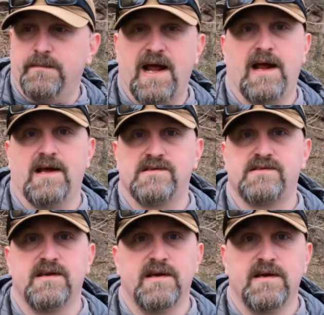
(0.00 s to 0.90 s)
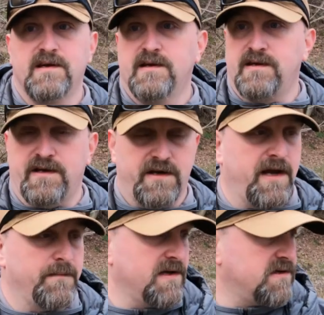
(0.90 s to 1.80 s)
bass, you
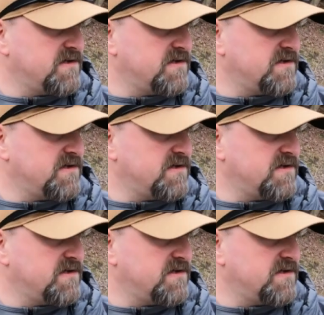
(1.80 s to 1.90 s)
name it.